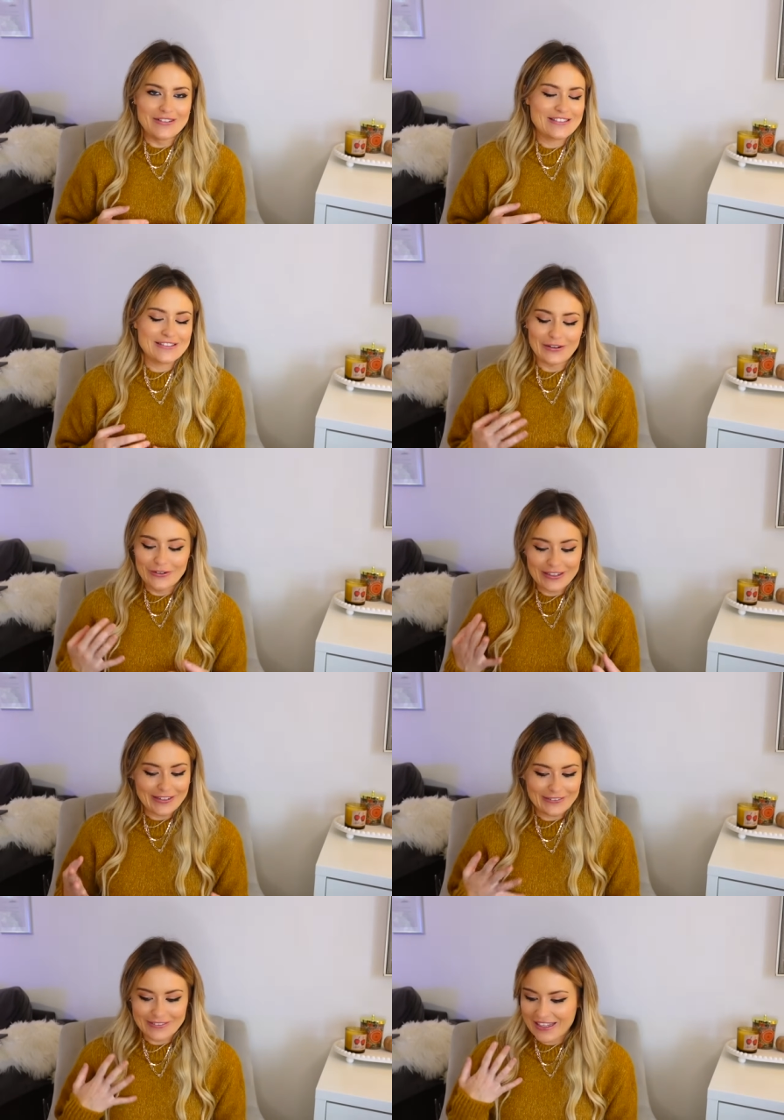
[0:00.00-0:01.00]
It's so
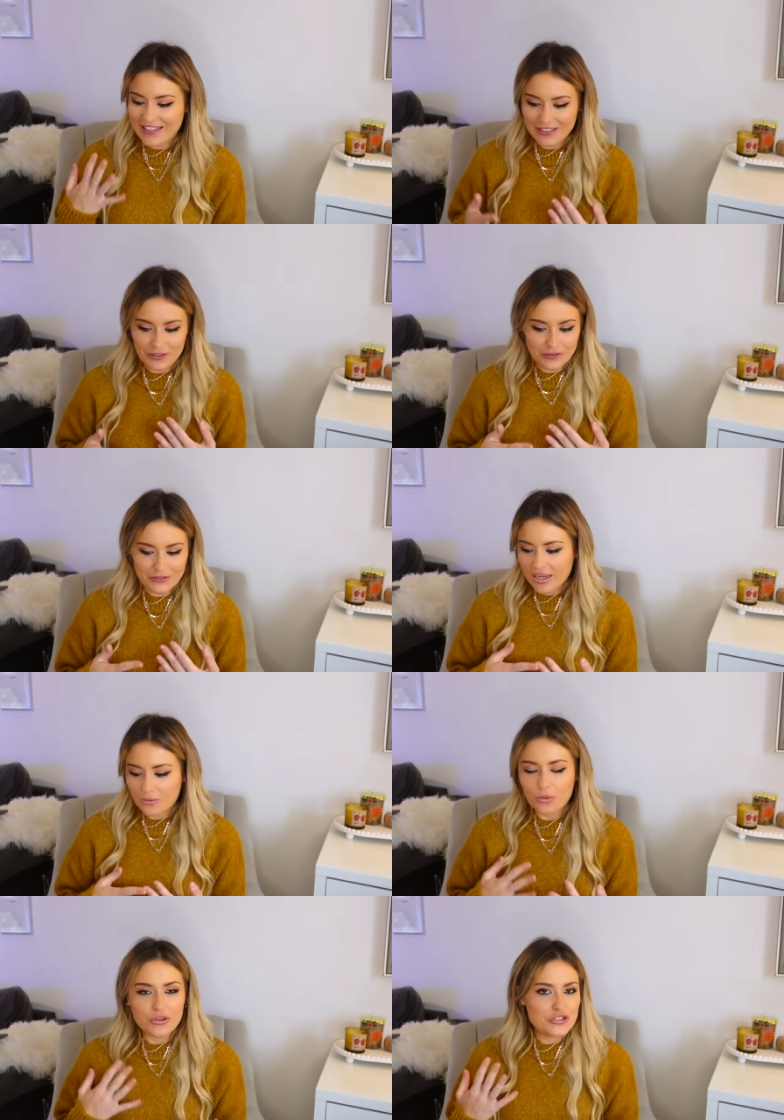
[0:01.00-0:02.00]
cute, their little,
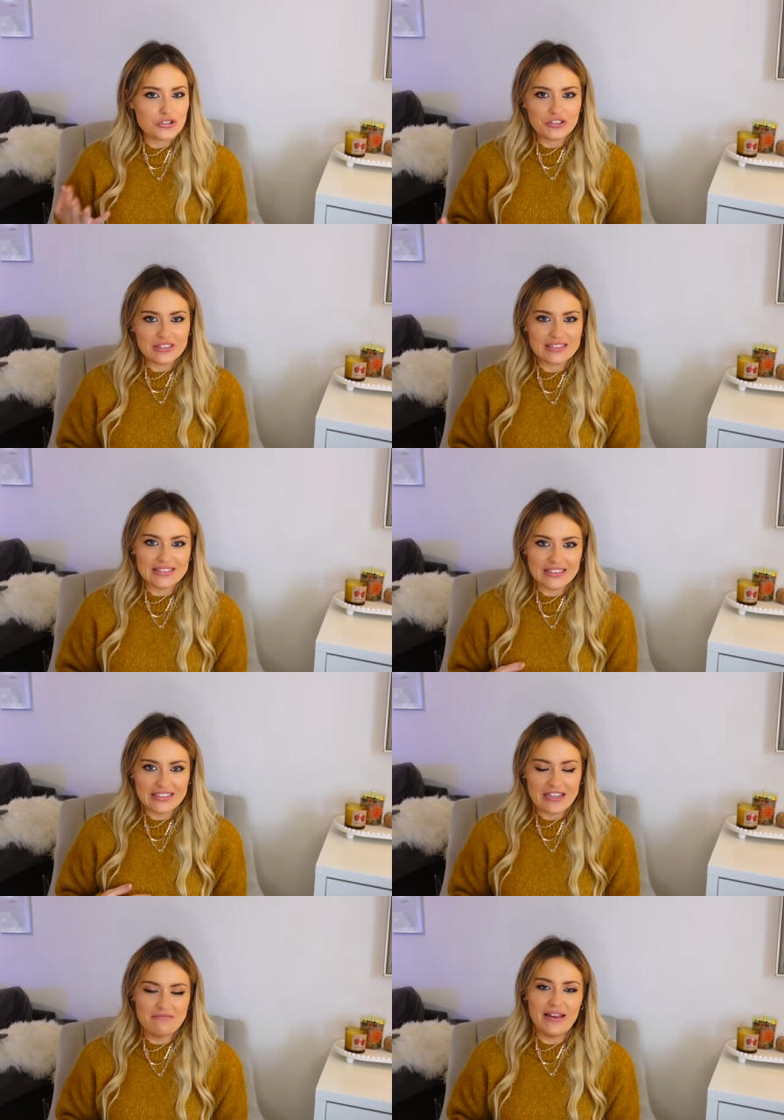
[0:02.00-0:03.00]
what the choices that
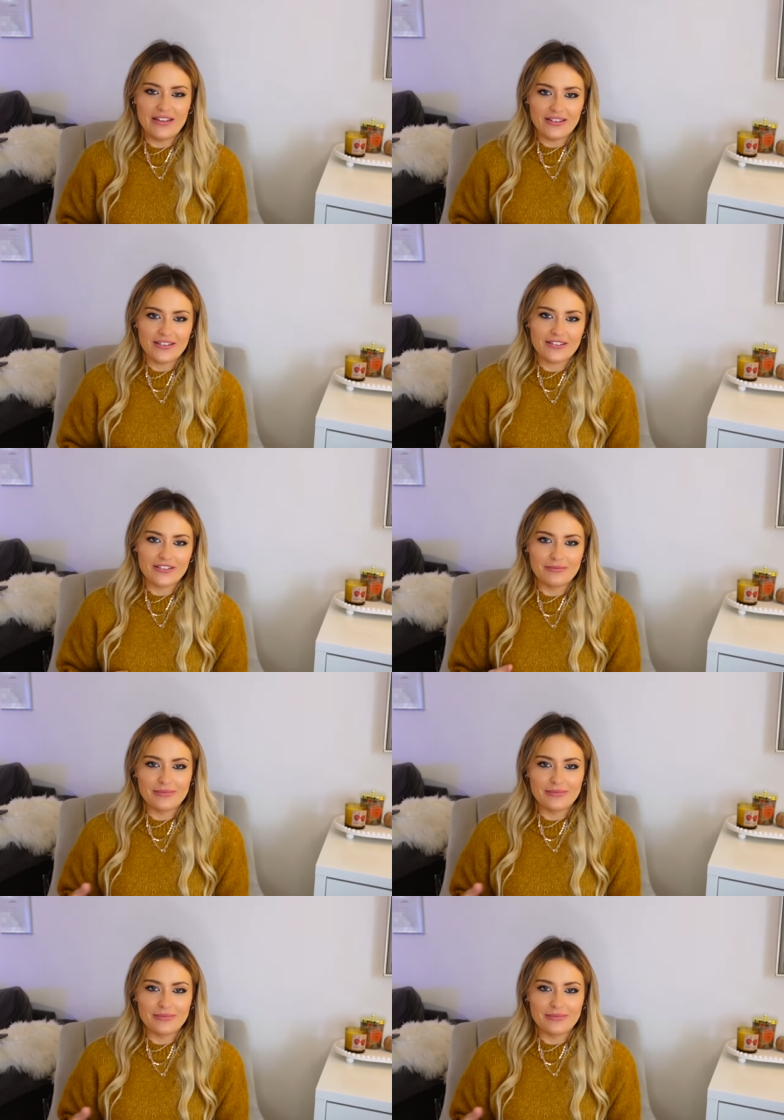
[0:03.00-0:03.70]
they make can,